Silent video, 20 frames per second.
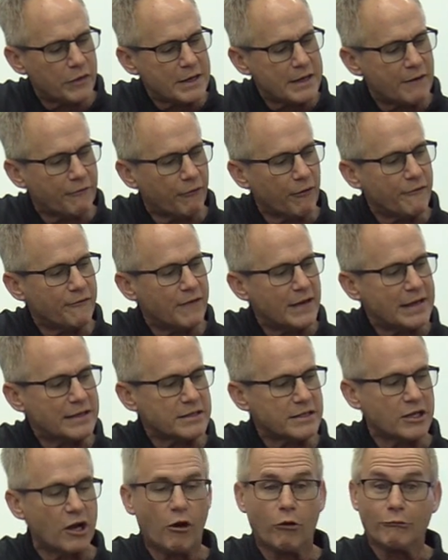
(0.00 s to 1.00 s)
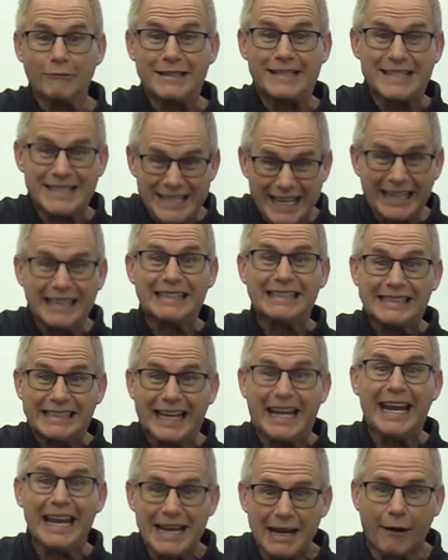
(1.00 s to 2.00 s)
the different vent zones,
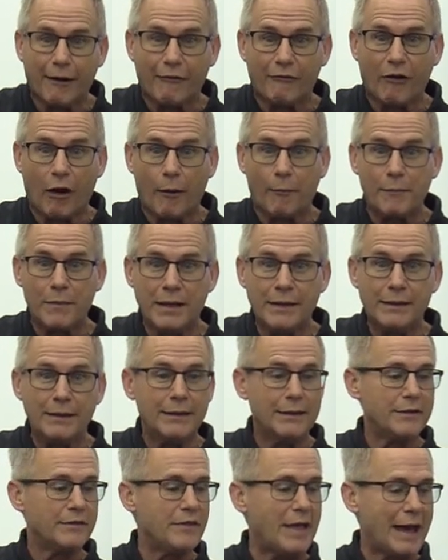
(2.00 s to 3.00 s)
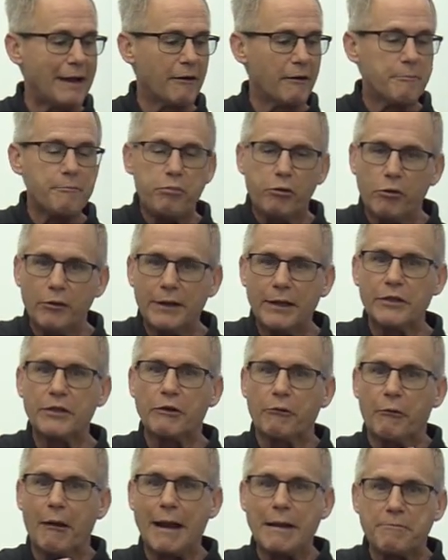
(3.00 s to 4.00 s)
16 of them, that are put in
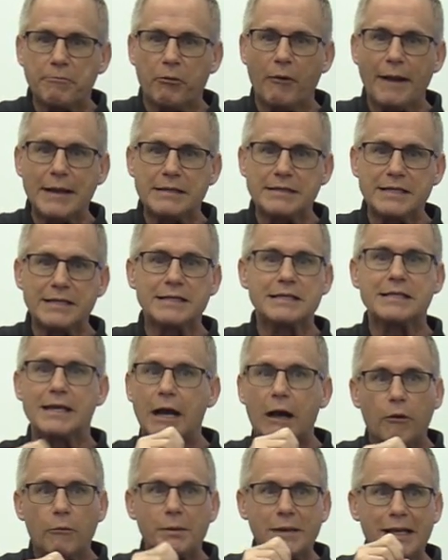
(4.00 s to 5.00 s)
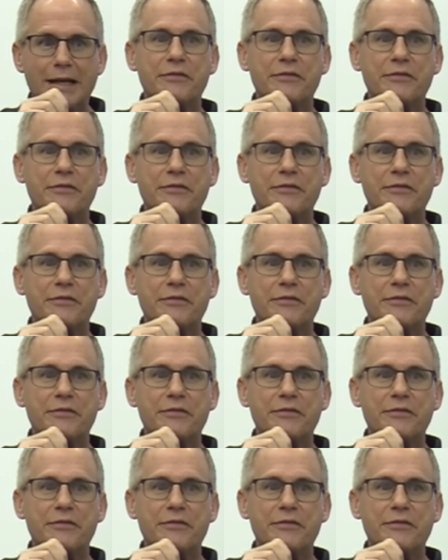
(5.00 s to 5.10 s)
the right places to help